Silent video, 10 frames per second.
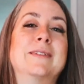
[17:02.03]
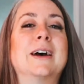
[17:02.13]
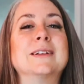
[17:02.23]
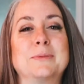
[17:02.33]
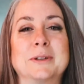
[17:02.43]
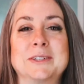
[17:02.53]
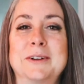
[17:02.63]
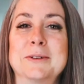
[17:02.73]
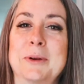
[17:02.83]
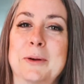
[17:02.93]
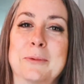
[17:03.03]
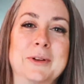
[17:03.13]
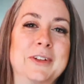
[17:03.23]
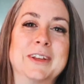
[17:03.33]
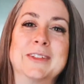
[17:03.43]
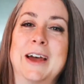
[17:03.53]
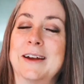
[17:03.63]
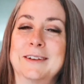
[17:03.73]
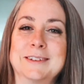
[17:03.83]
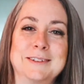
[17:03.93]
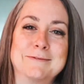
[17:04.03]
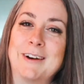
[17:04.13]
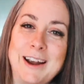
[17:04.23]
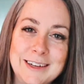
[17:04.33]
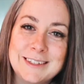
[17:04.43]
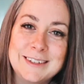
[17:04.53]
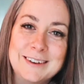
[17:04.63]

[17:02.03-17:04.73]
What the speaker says: That's what it's all about really in the end, right?